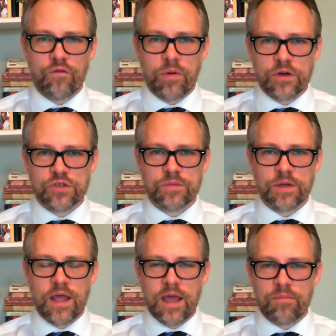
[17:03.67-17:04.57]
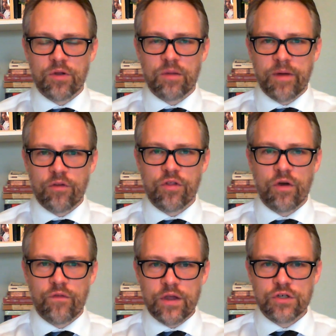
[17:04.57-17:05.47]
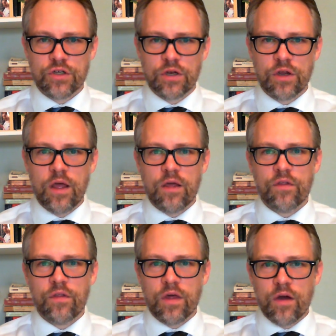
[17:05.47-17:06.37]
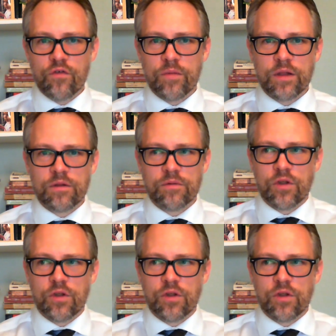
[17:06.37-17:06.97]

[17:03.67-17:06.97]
of punishment can't bring about salvation, then the government,